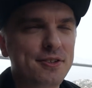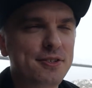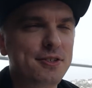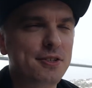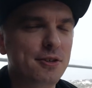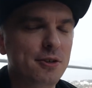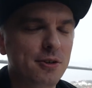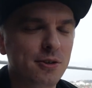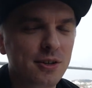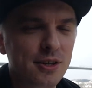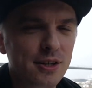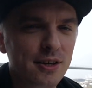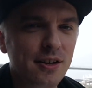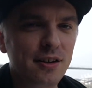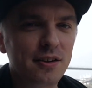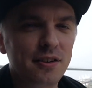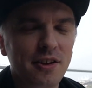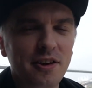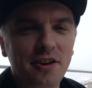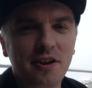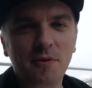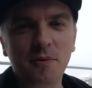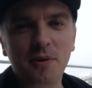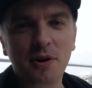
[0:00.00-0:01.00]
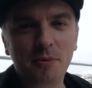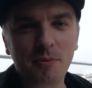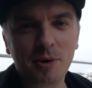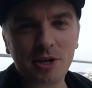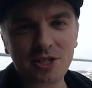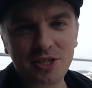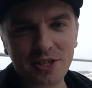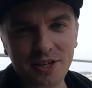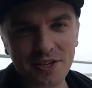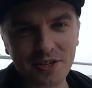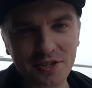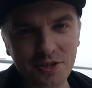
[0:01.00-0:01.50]
So thank you very
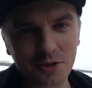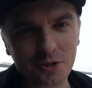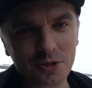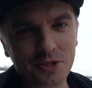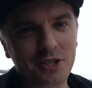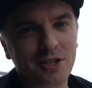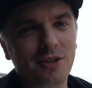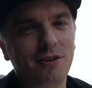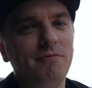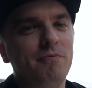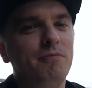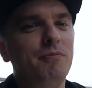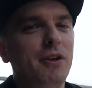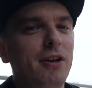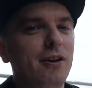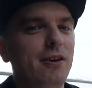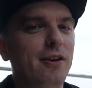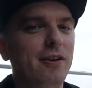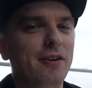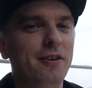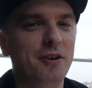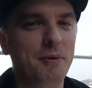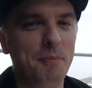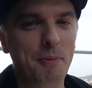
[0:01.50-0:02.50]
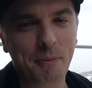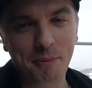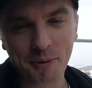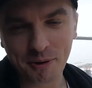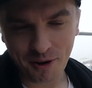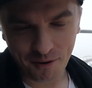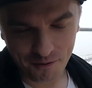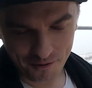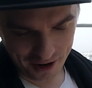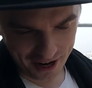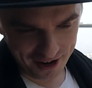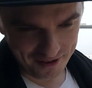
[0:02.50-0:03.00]
much, ASUS,
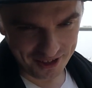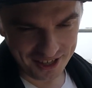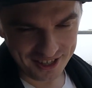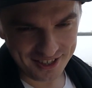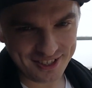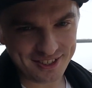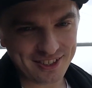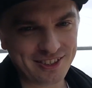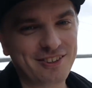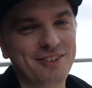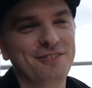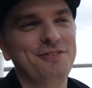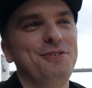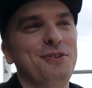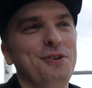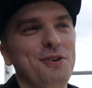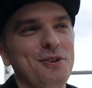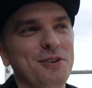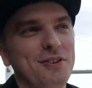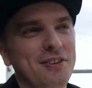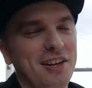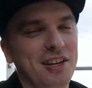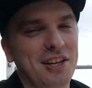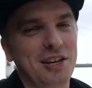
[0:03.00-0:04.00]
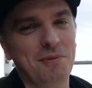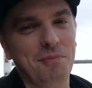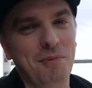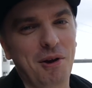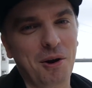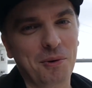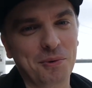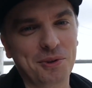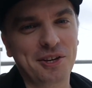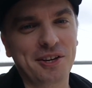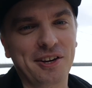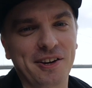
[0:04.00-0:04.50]
Republic of Gamers, for getting me
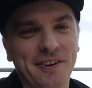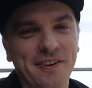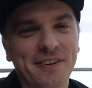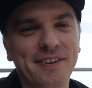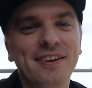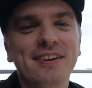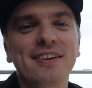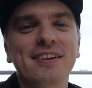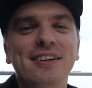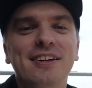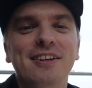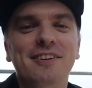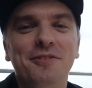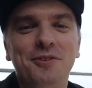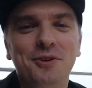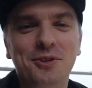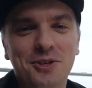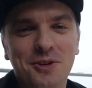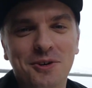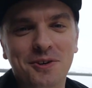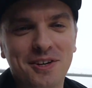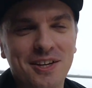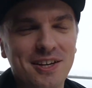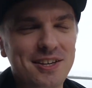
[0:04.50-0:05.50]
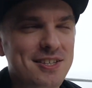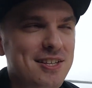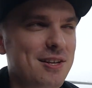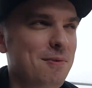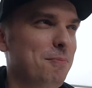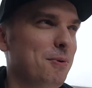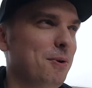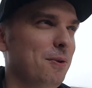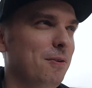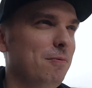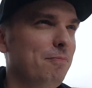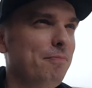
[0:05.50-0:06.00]
out here to Turkey,
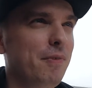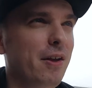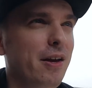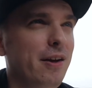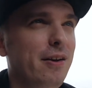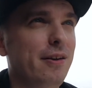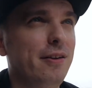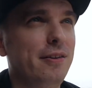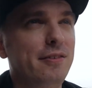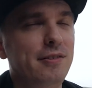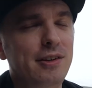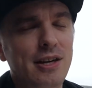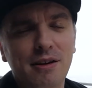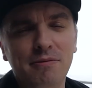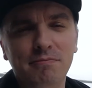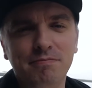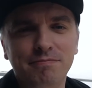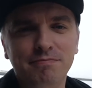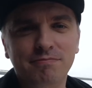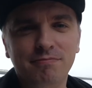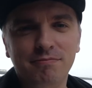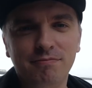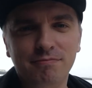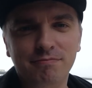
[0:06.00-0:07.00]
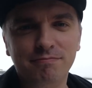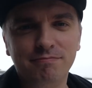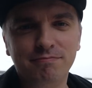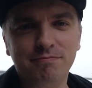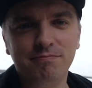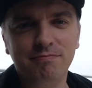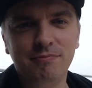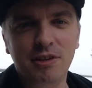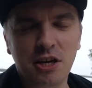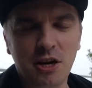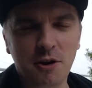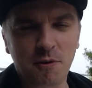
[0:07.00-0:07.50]
Istanbul, and yeah,
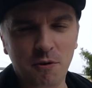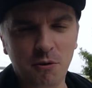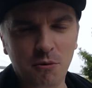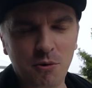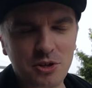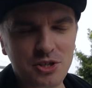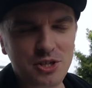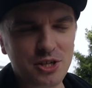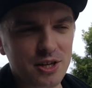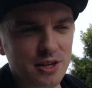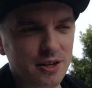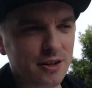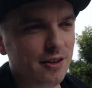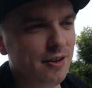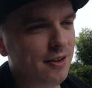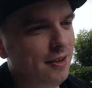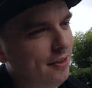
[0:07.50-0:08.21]
thank you for watching.